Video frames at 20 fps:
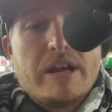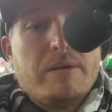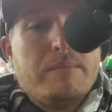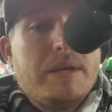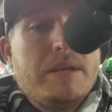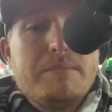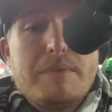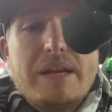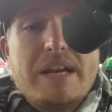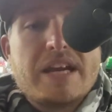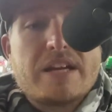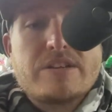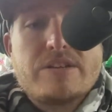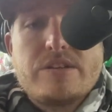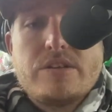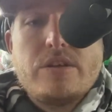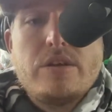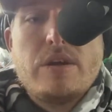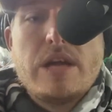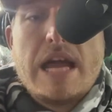get them in my
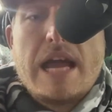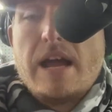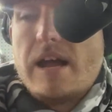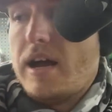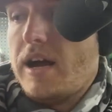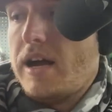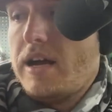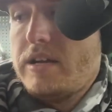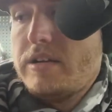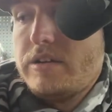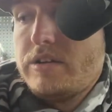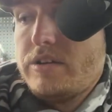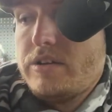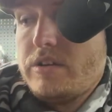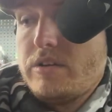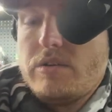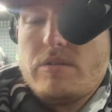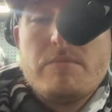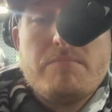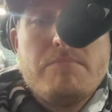
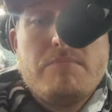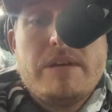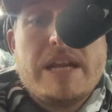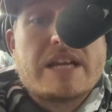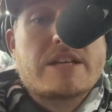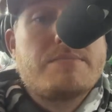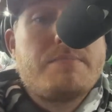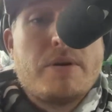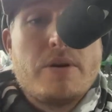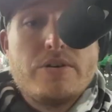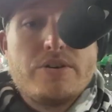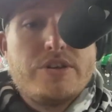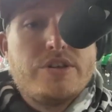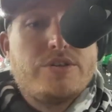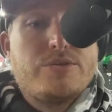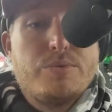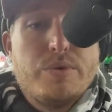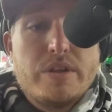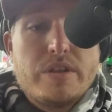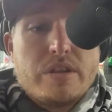next
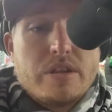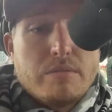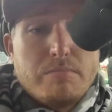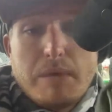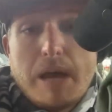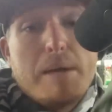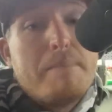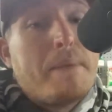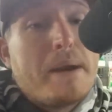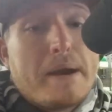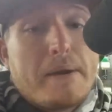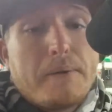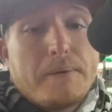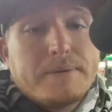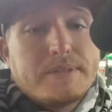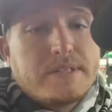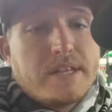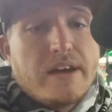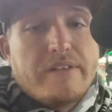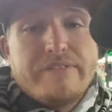purchase with my
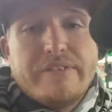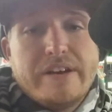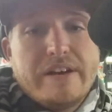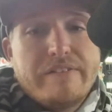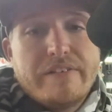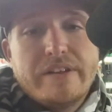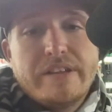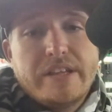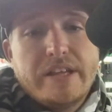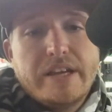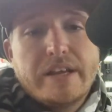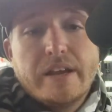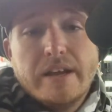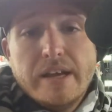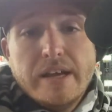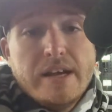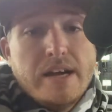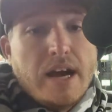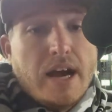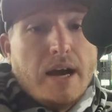apparel stuff and everything.
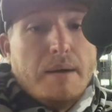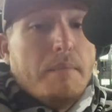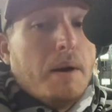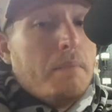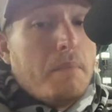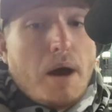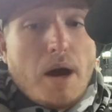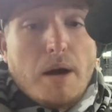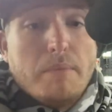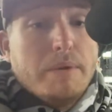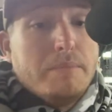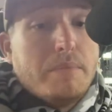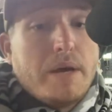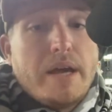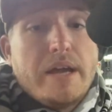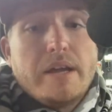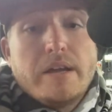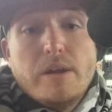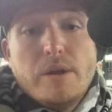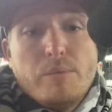My mom and
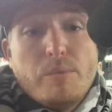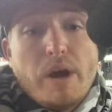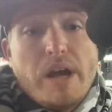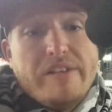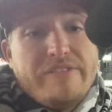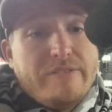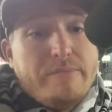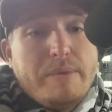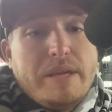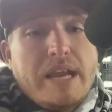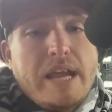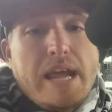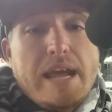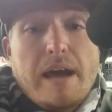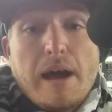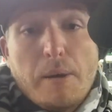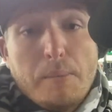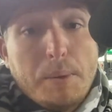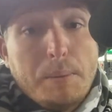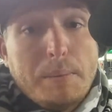my wife have been
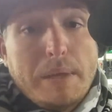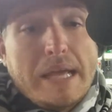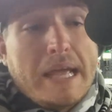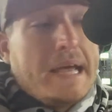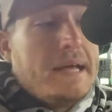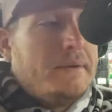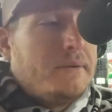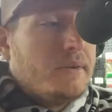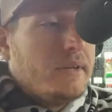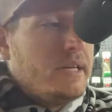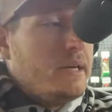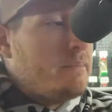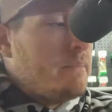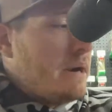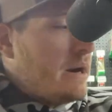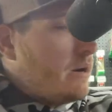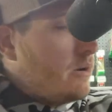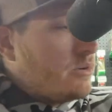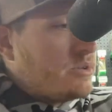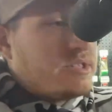helping me handle the
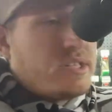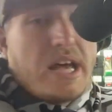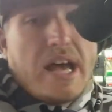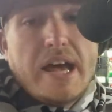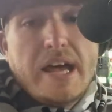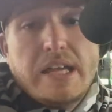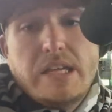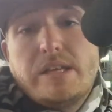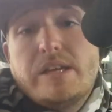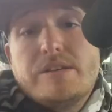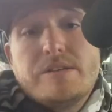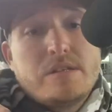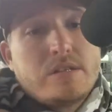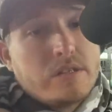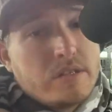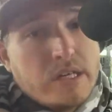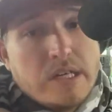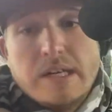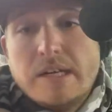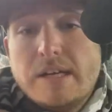apparel side
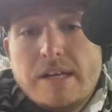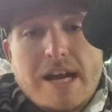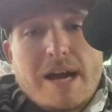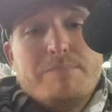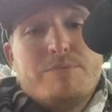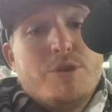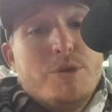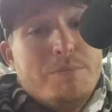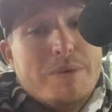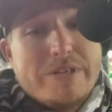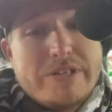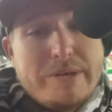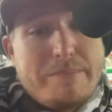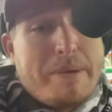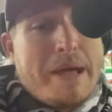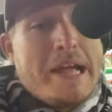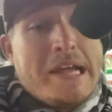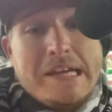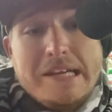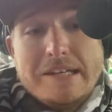because I'm too busy
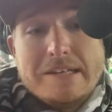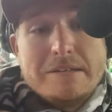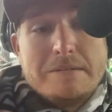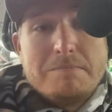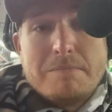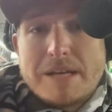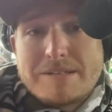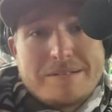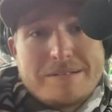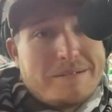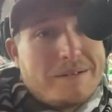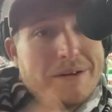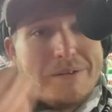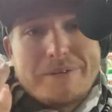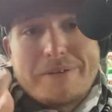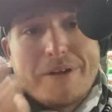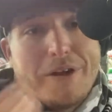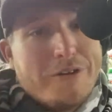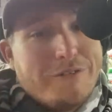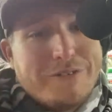painting, messing around
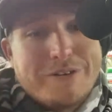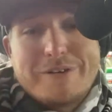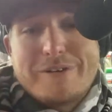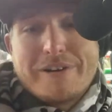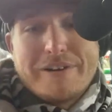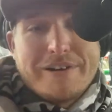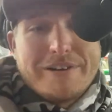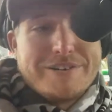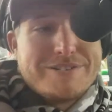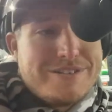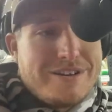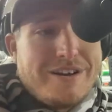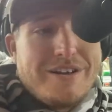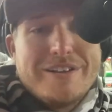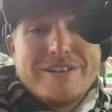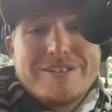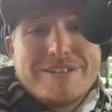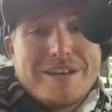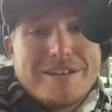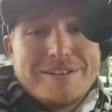with COVID critters and
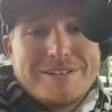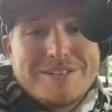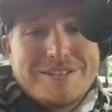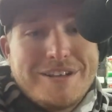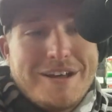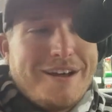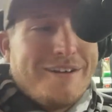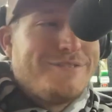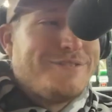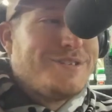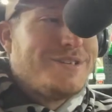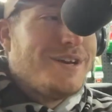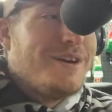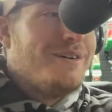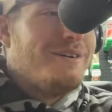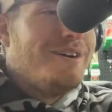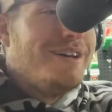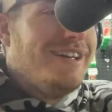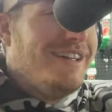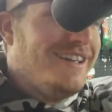all this other stuff.
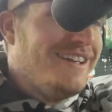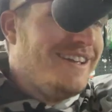So